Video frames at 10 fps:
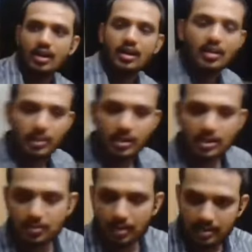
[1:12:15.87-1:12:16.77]
uh,
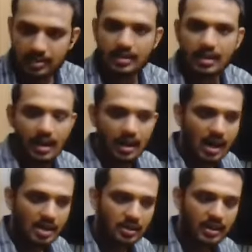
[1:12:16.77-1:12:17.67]
because PolyJet
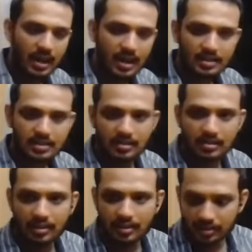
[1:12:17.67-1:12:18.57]
actually has a
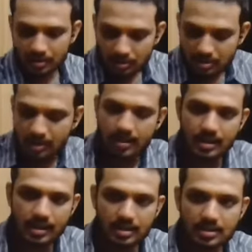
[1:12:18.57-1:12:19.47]
huge
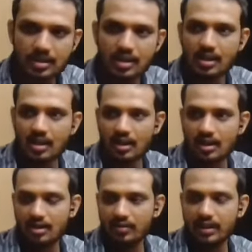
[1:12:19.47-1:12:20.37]
advantage
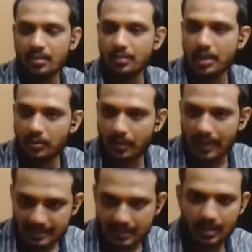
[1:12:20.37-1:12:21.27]
uh, when compared to
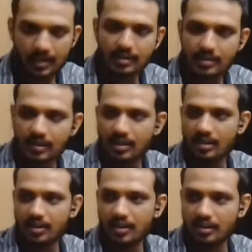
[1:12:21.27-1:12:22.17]
SLA,
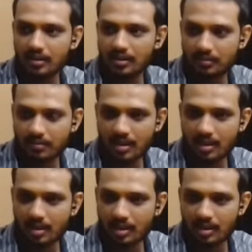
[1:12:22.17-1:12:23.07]
uh,
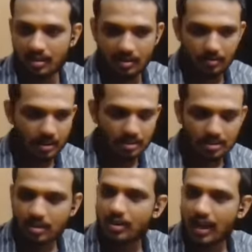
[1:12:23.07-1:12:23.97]
because
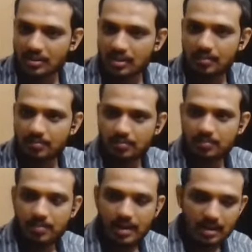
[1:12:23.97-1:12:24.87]
it could actually
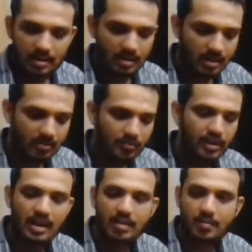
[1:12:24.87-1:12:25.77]
print
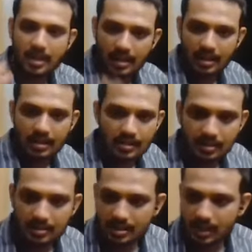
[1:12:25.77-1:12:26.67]
different materials
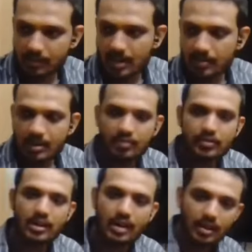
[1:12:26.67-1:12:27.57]
at the same time and
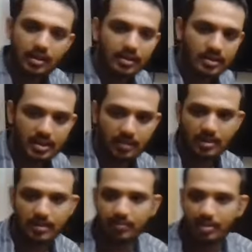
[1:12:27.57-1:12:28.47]
different color at the same
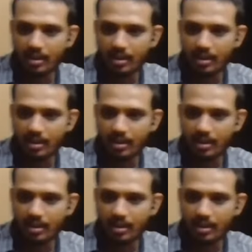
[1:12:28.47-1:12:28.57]
time.